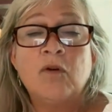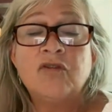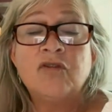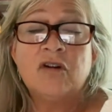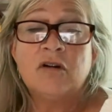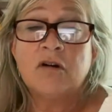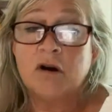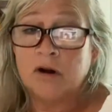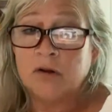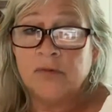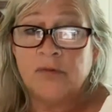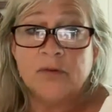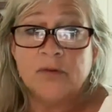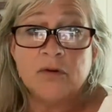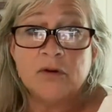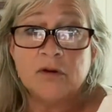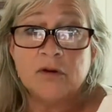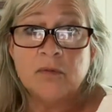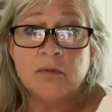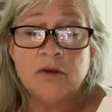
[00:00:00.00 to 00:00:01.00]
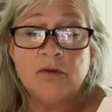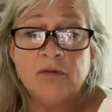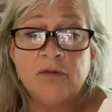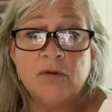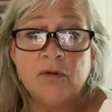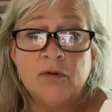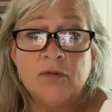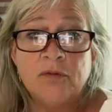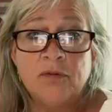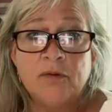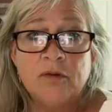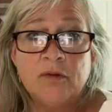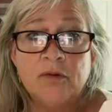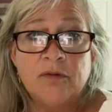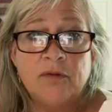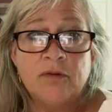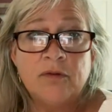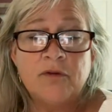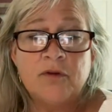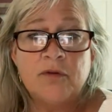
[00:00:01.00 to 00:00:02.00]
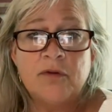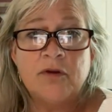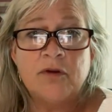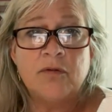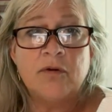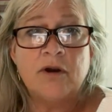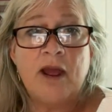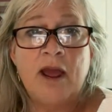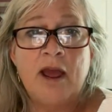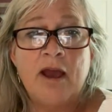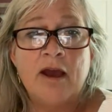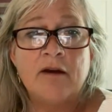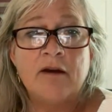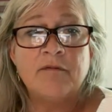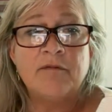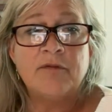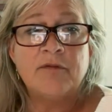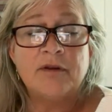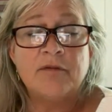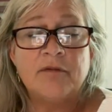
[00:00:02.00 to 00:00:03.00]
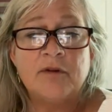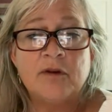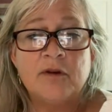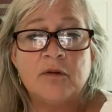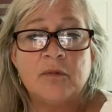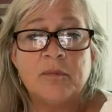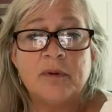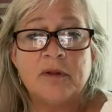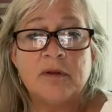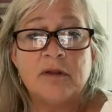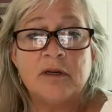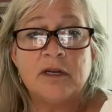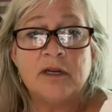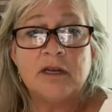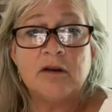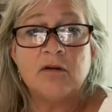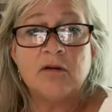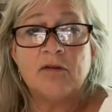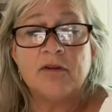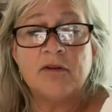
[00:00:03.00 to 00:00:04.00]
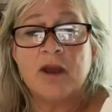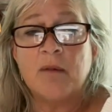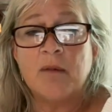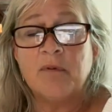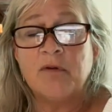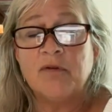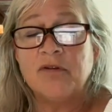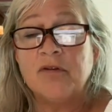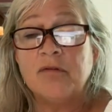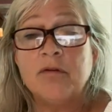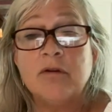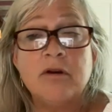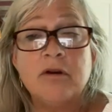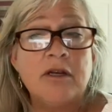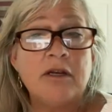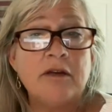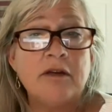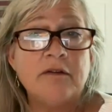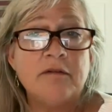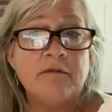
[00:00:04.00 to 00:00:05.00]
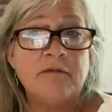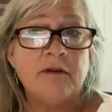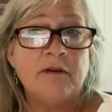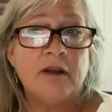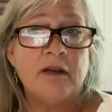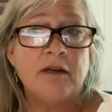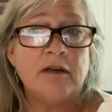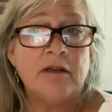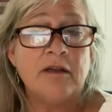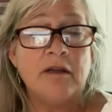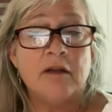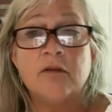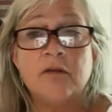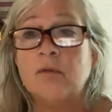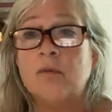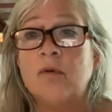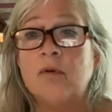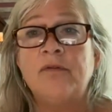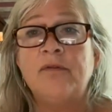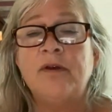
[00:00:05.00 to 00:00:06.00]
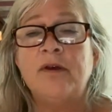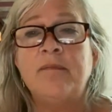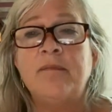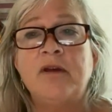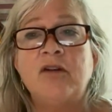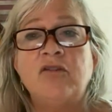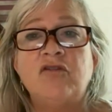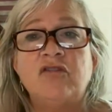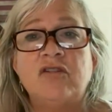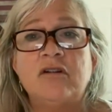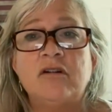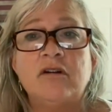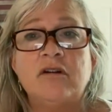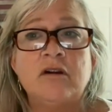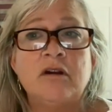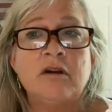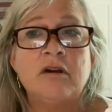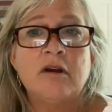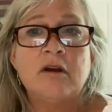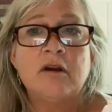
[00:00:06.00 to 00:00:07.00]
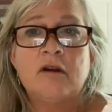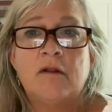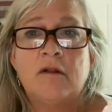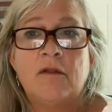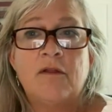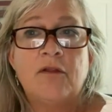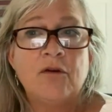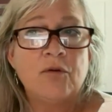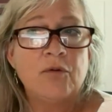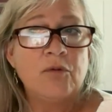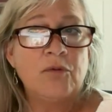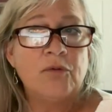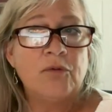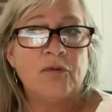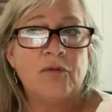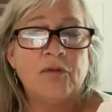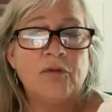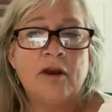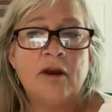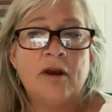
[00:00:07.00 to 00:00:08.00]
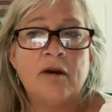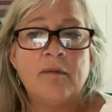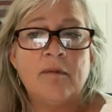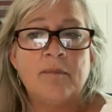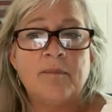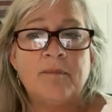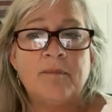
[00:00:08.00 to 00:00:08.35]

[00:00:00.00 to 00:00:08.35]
which are also good resources if you don't have the availability or the opportunity to find the other ones I mentioned. Those